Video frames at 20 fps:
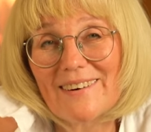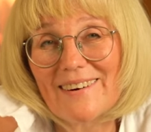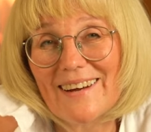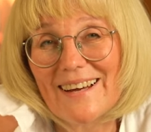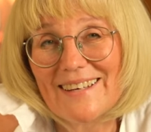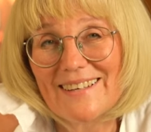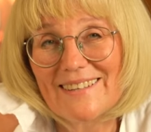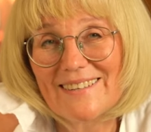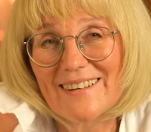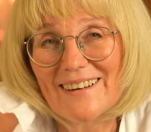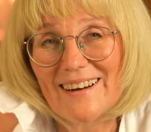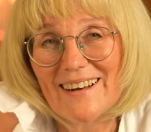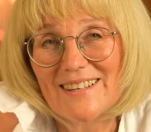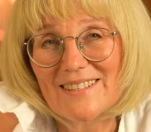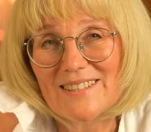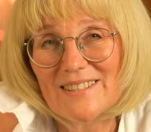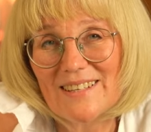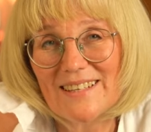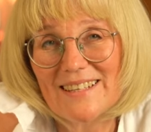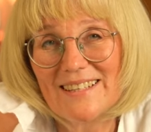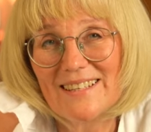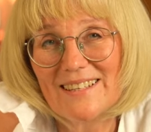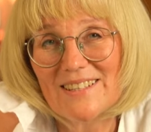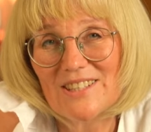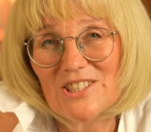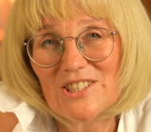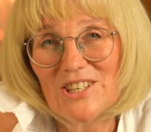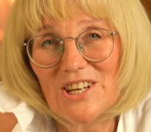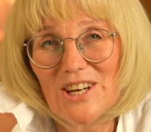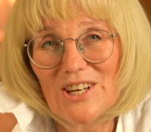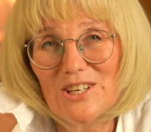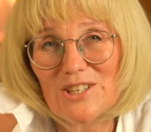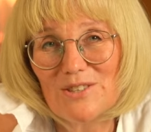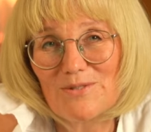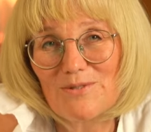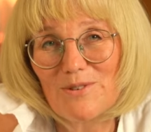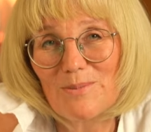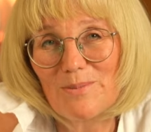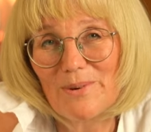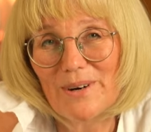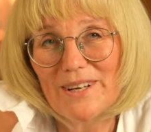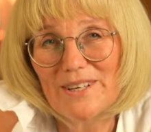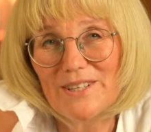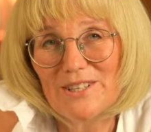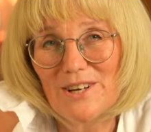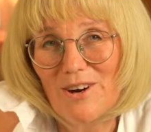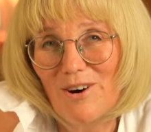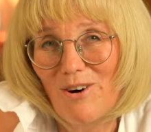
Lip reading: running errands in exchange for brandy